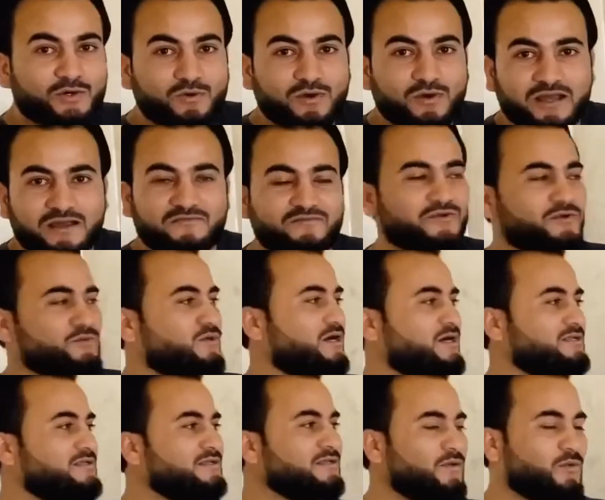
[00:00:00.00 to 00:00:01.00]

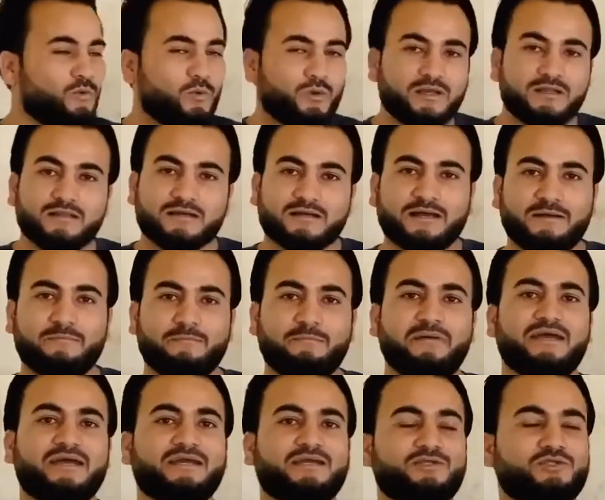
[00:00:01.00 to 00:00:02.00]
everyone, welcome
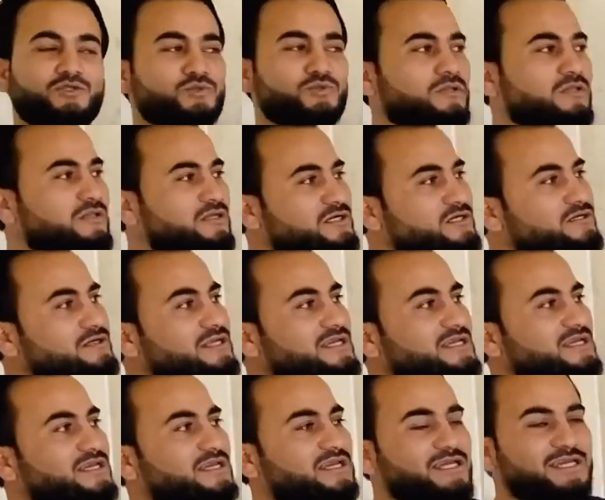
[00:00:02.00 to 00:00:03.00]
back to Learning
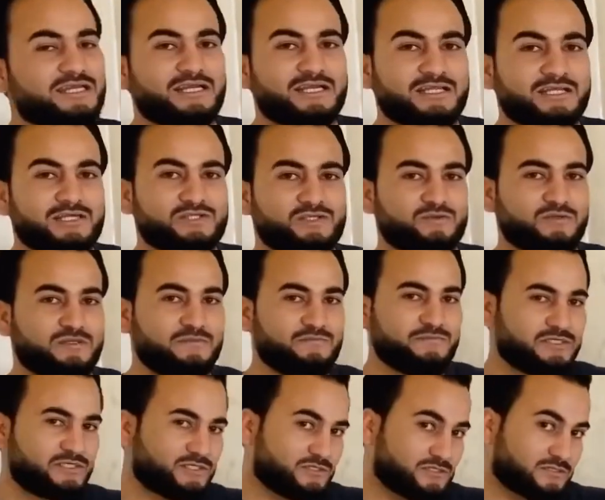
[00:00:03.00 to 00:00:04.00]
English with
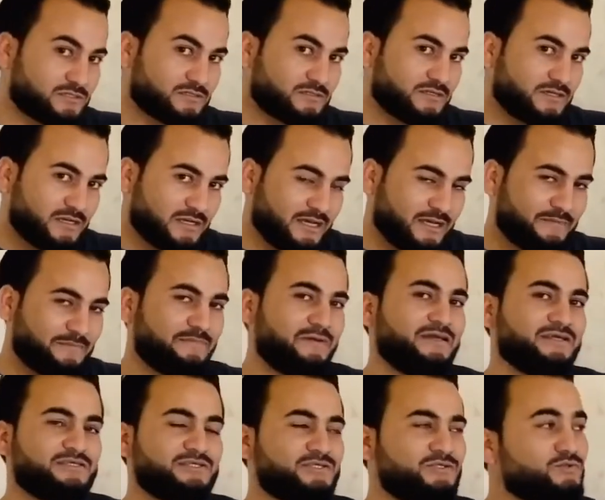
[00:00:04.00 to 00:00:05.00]
Mr. Habbas.
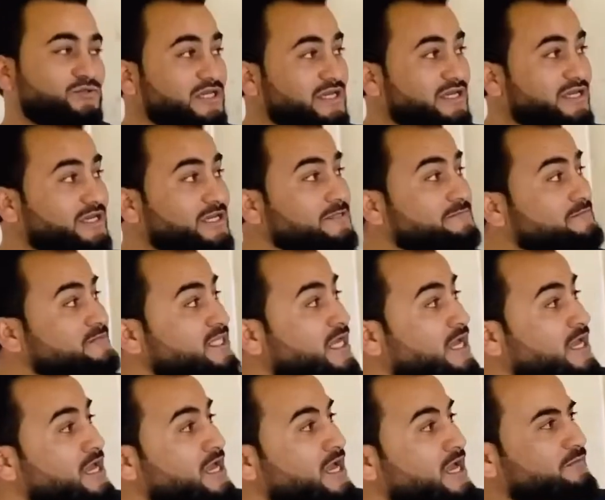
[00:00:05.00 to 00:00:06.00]
Today
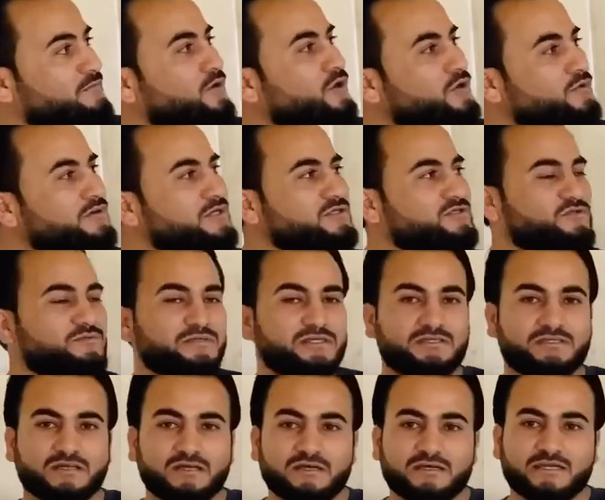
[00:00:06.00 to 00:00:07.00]
I'm going to be
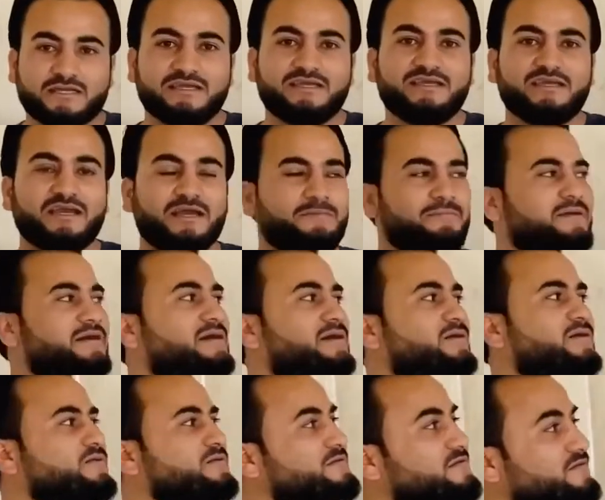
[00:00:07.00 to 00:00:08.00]
talking about
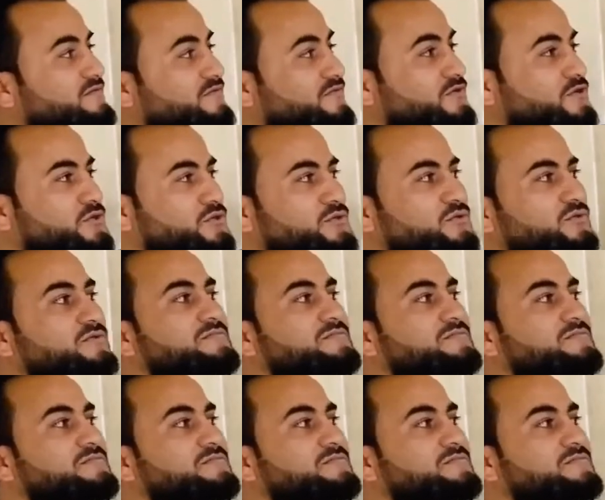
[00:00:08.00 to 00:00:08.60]
few,